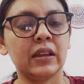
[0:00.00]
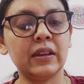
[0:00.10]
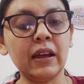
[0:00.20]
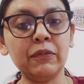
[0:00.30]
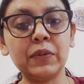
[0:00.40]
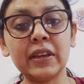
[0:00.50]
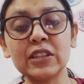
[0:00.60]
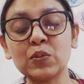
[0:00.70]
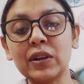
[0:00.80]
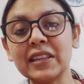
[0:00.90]
Love
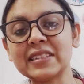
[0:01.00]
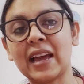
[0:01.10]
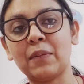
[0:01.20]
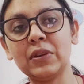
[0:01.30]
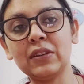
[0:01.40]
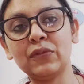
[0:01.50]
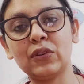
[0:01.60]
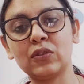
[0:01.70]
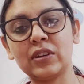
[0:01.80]
begins. What is happening for you,